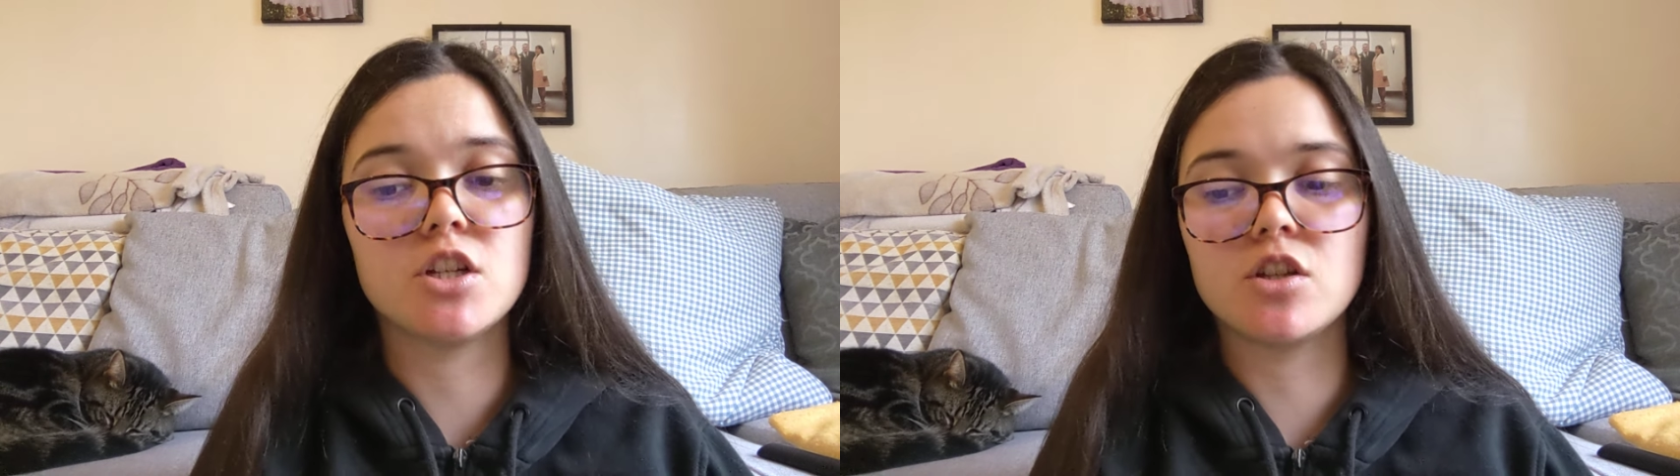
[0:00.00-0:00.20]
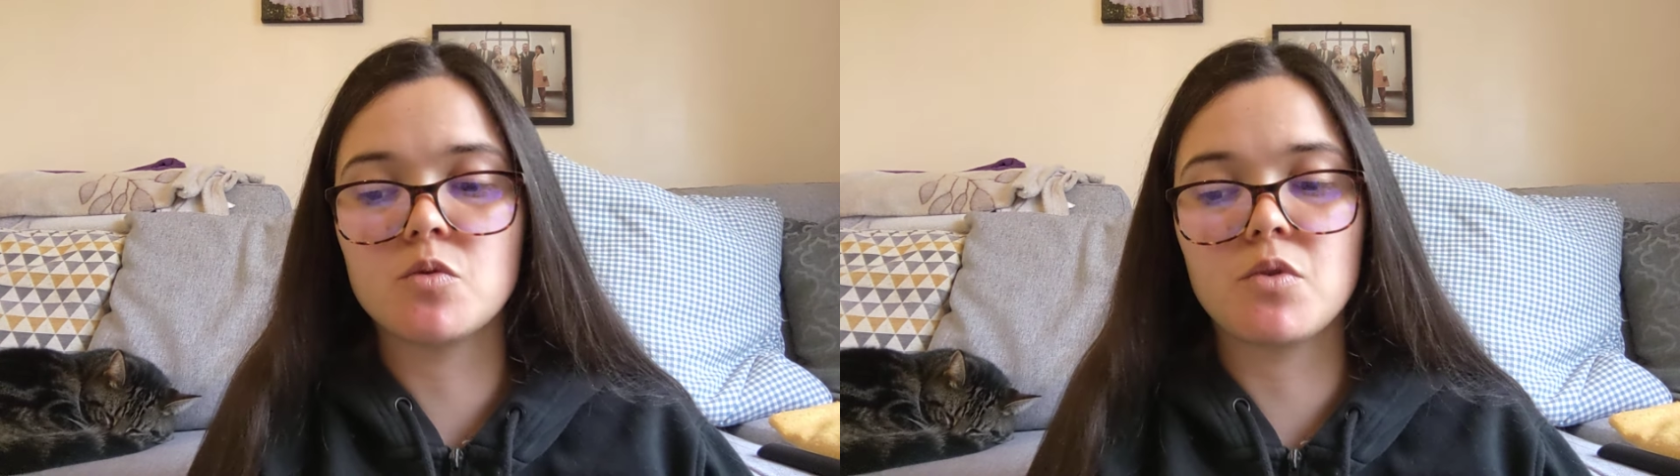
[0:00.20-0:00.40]

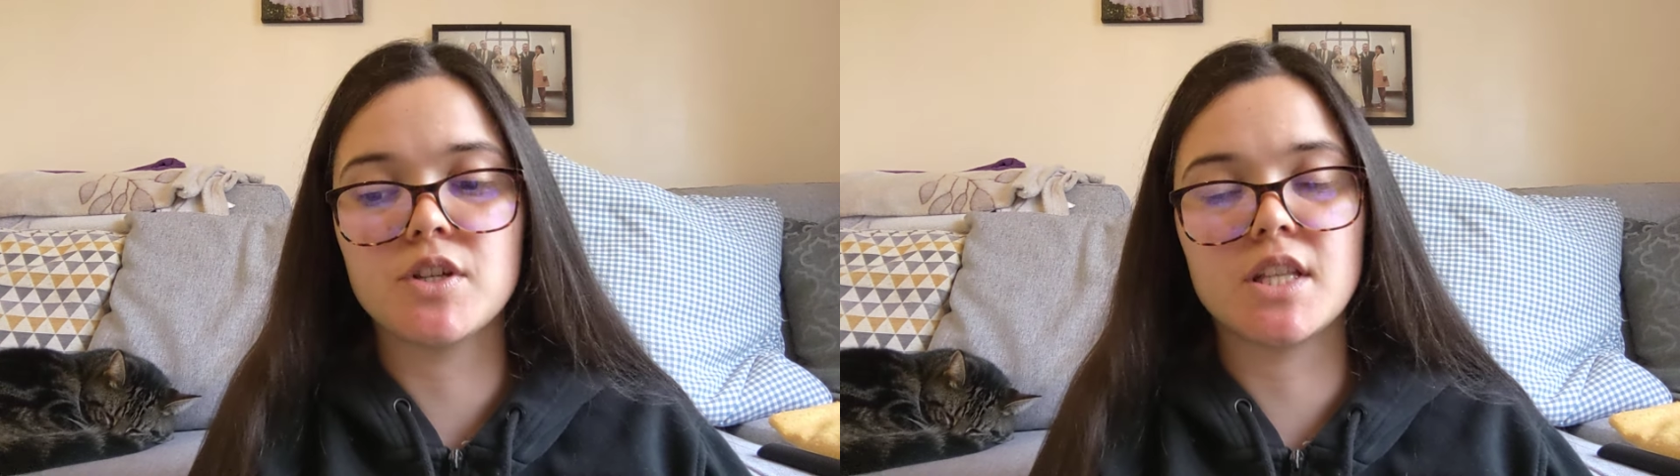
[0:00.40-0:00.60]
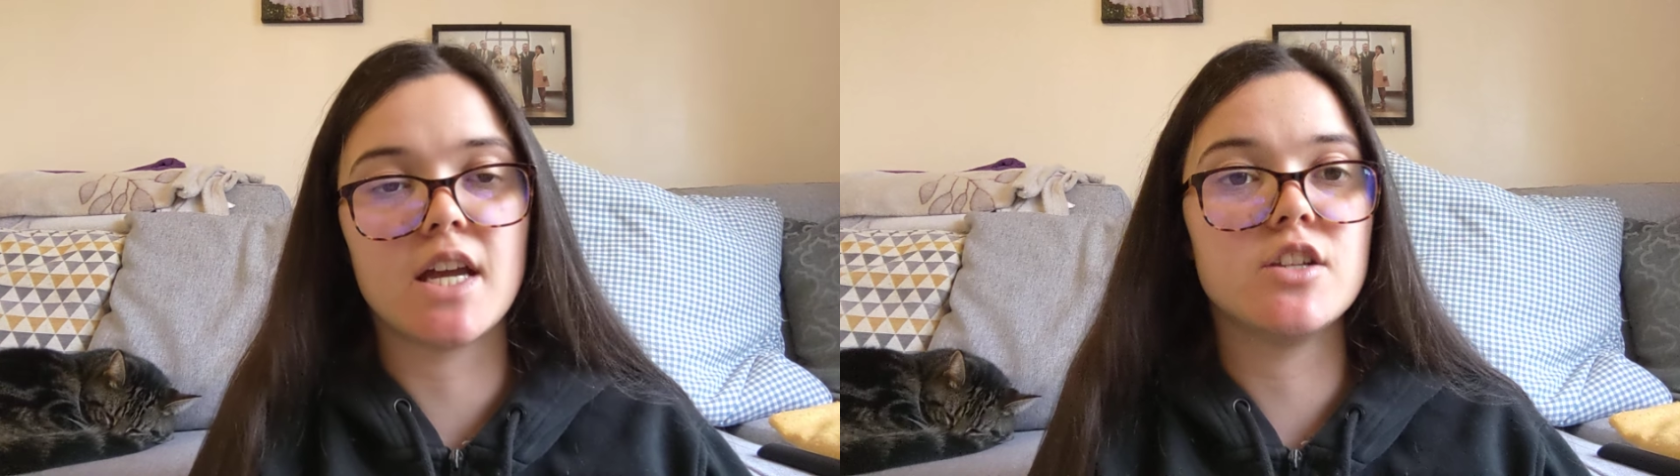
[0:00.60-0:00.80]
She just
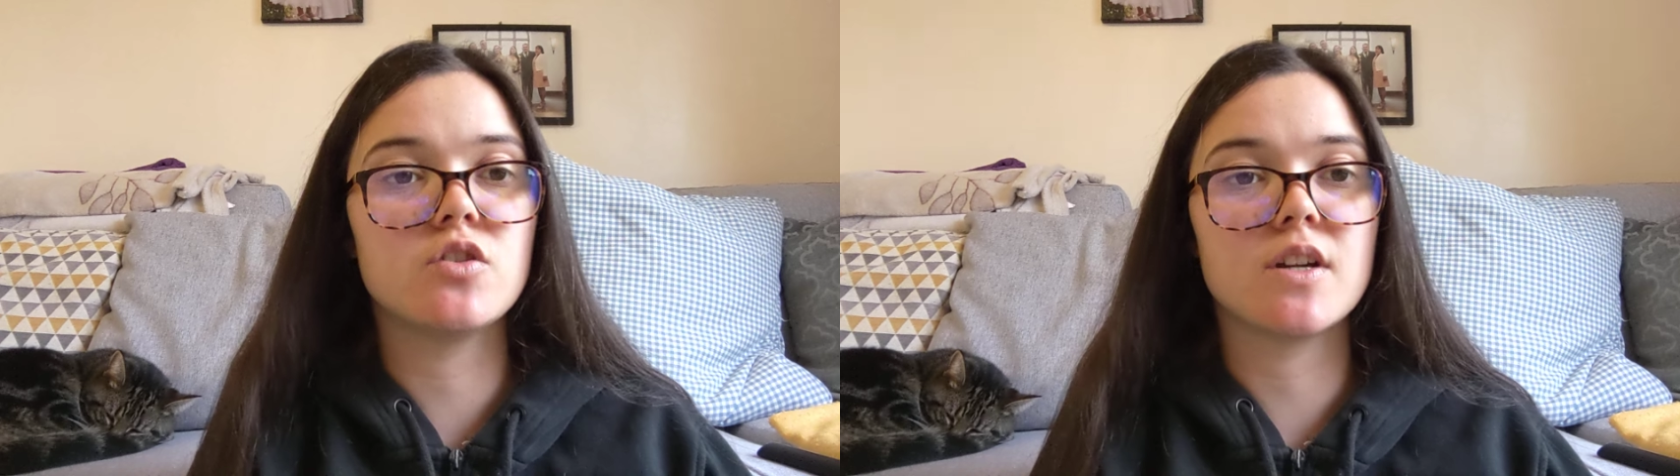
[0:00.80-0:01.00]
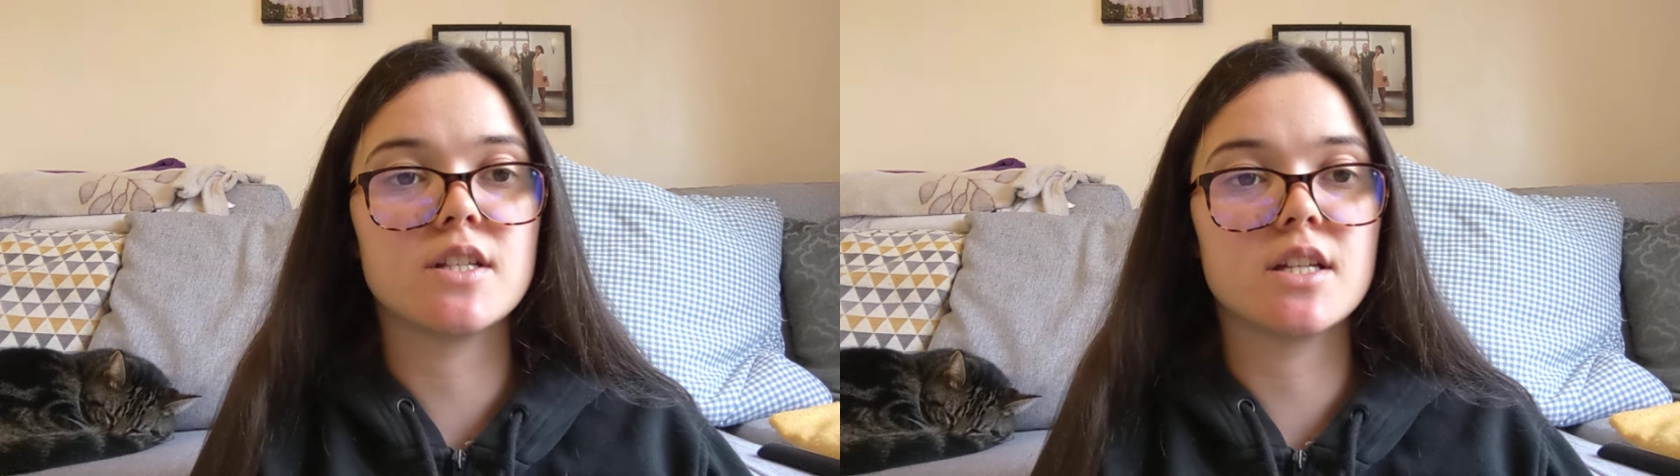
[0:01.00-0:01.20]
wasn't that
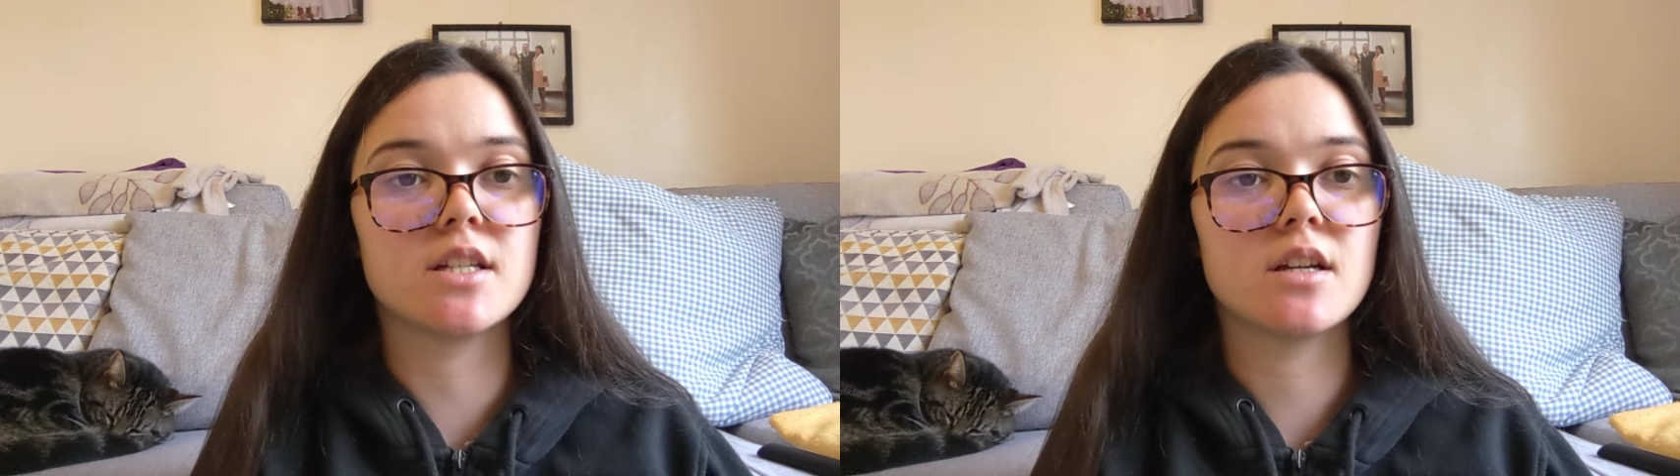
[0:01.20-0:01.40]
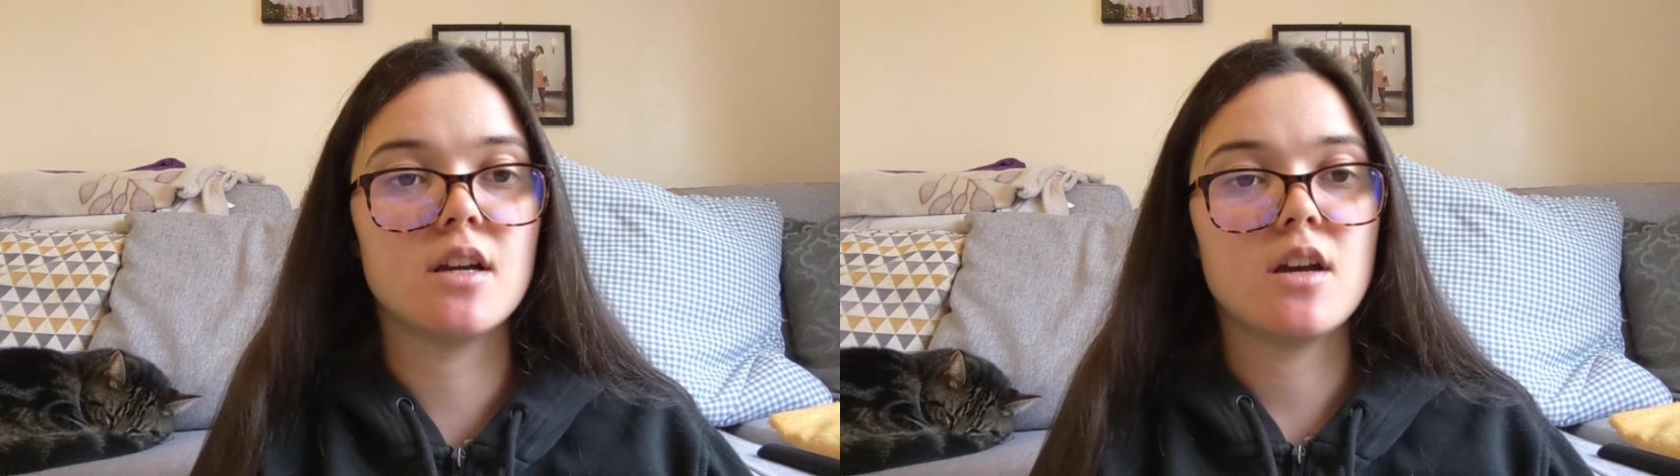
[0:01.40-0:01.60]
interested.